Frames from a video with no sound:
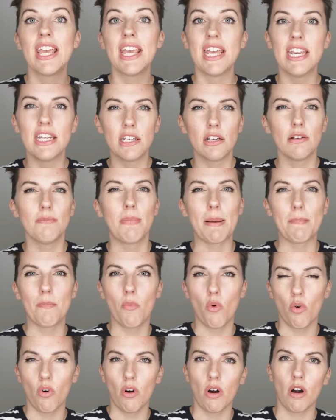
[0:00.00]
into my
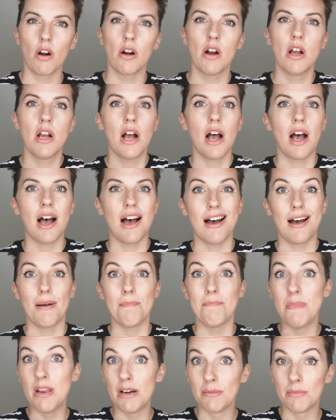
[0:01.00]
more uh,
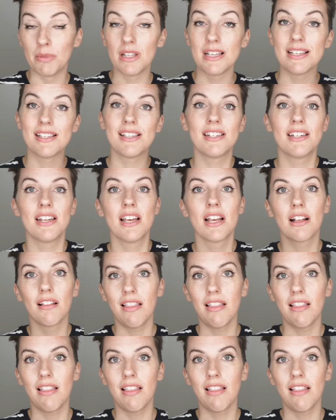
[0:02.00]
minimalist,